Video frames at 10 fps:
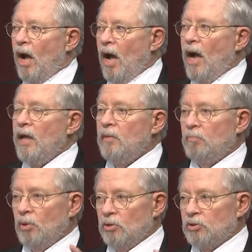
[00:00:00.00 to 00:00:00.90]
I
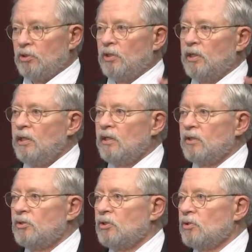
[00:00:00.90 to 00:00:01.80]
personally, and
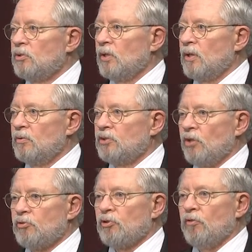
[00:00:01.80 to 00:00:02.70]
this is
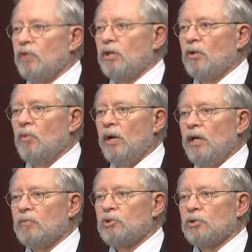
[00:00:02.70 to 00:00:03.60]
self-serving in a
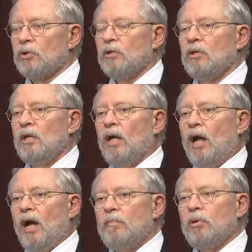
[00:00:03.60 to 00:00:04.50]
way, I'm sure,
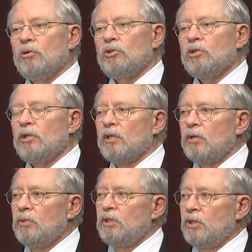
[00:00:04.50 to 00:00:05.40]
I personally
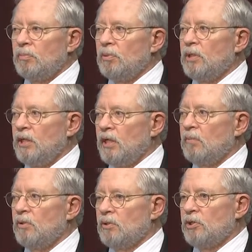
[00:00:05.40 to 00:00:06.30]
think we did a pretty
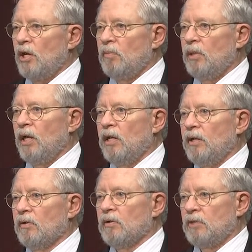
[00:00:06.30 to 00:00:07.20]
damn good job of
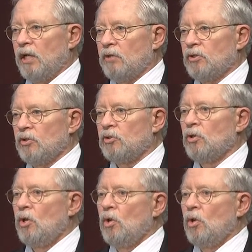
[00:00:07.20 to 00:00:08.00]
that here in Texas.